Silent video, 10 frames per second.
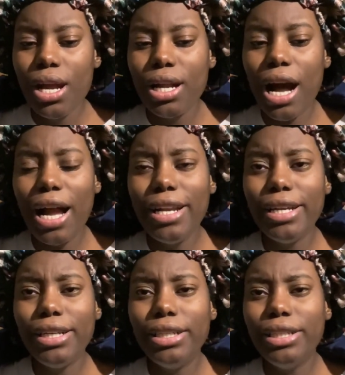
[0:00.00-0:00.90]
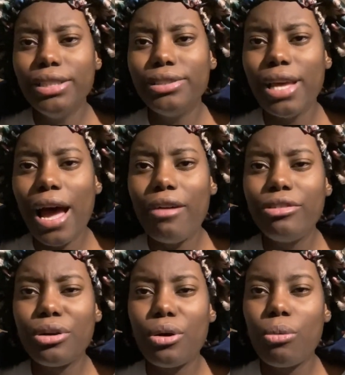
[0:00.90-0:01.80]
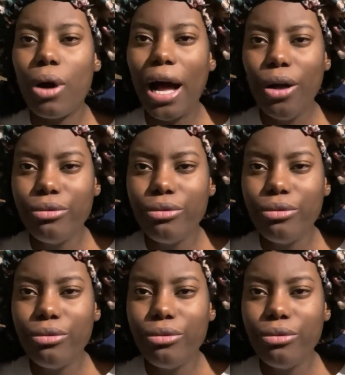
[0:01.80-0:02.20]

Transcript: kind of after a while,